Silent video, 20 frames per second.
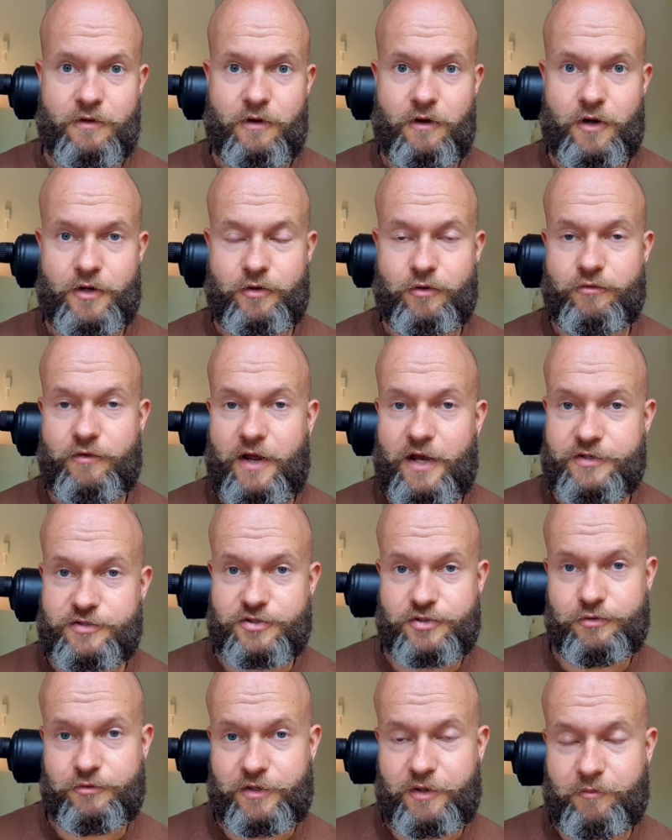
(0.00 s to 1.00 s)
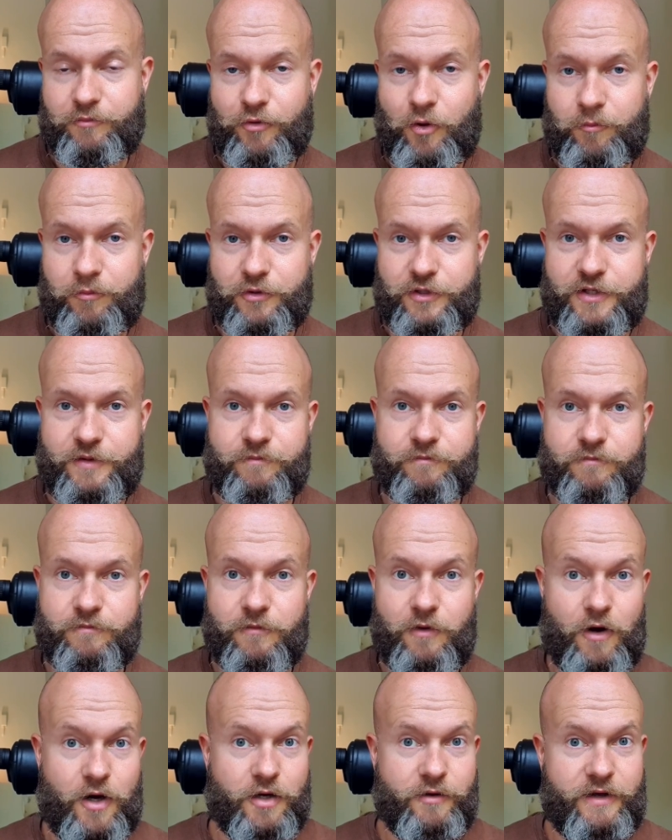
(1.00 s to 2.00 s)
Are your risers looking properly?
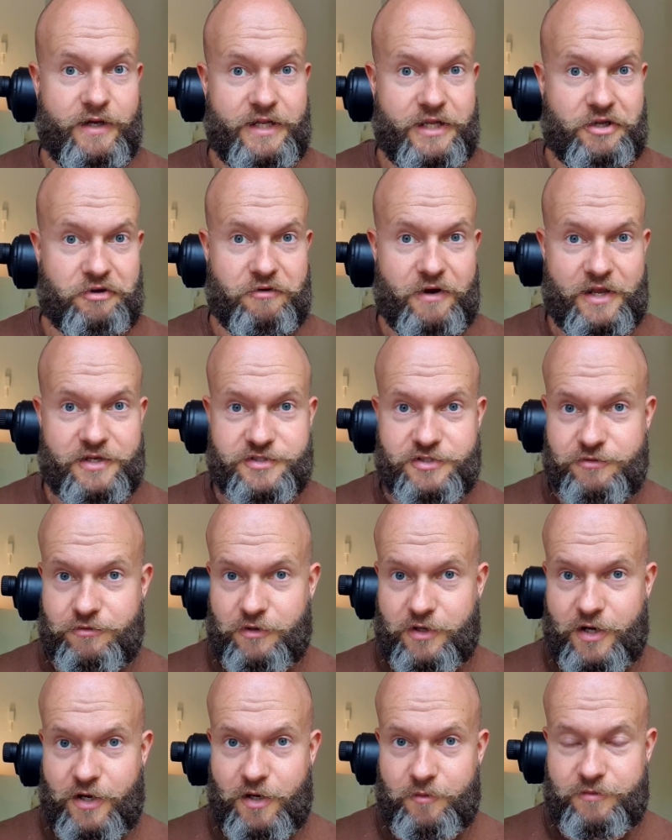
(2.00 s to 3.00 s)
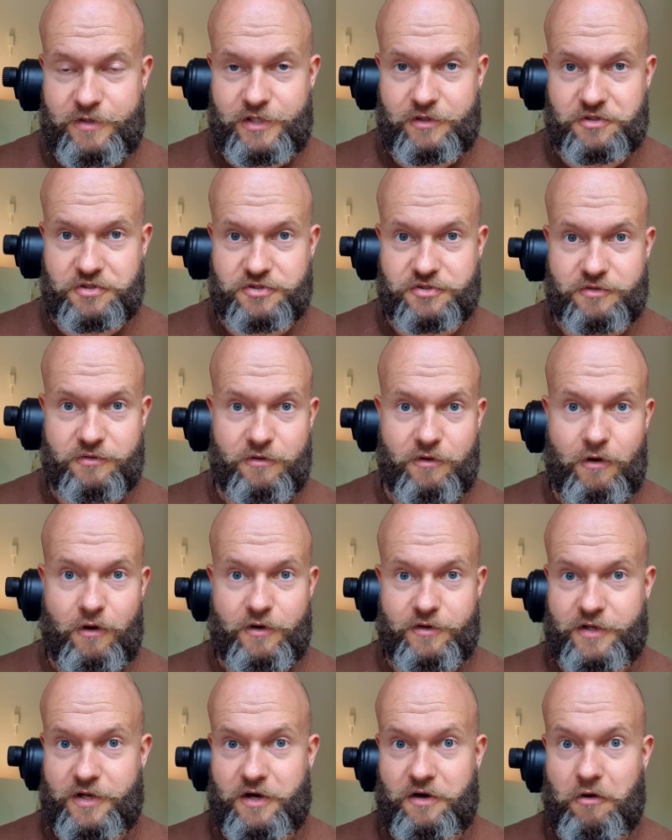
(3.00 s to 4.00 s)
Are there any cracks in your carabiners?
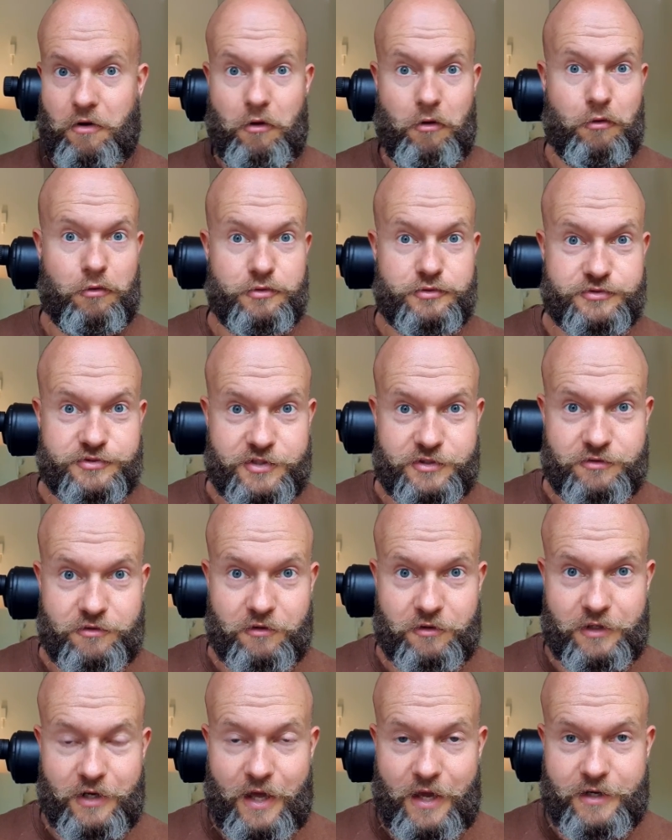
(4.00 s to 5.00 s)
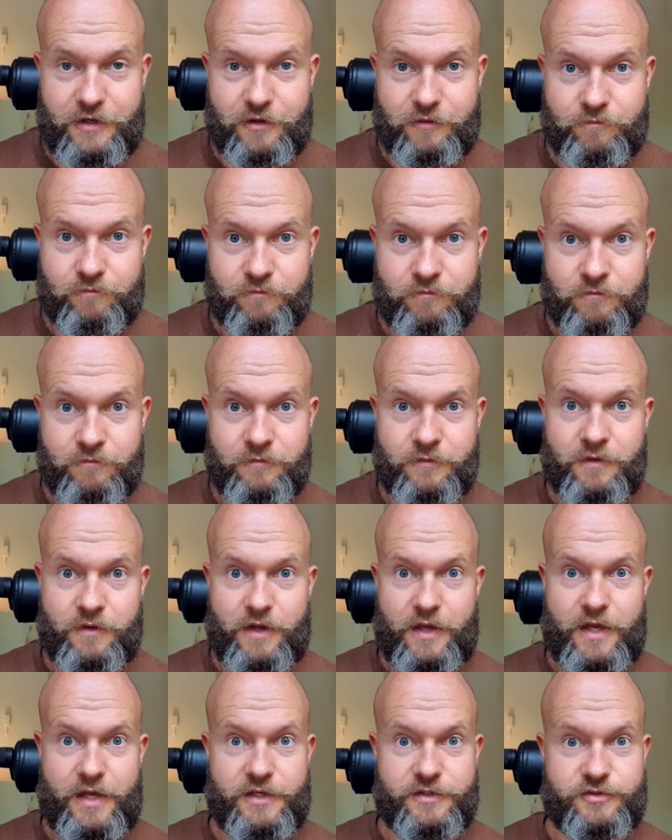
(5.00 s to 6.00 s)
Are there holes in your glider?
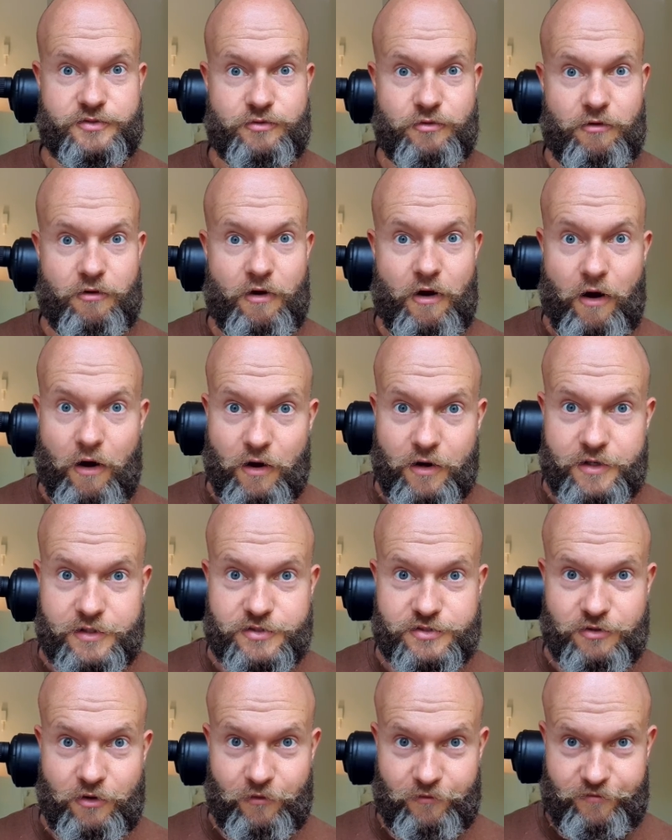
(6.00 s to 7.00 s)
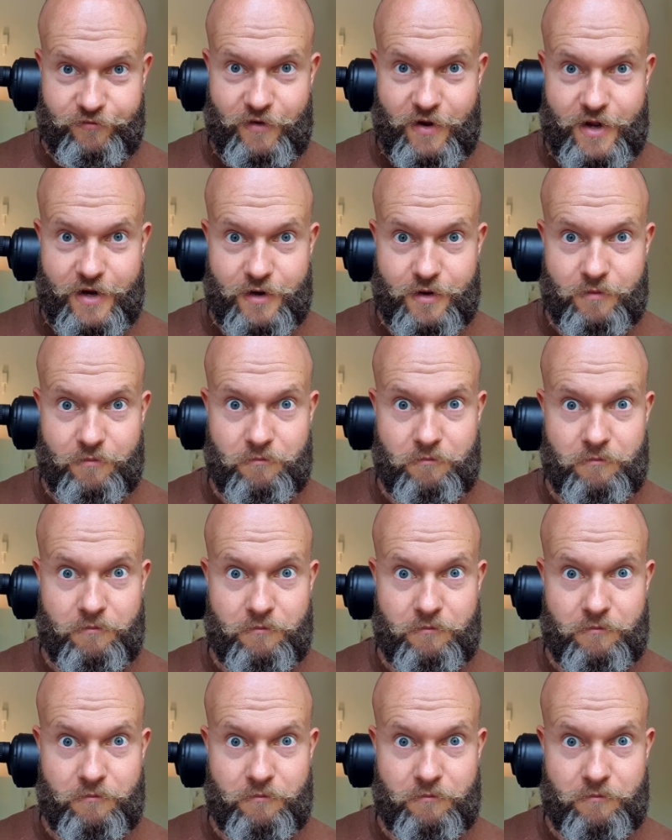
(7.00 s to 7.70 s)
Is your harness on fire?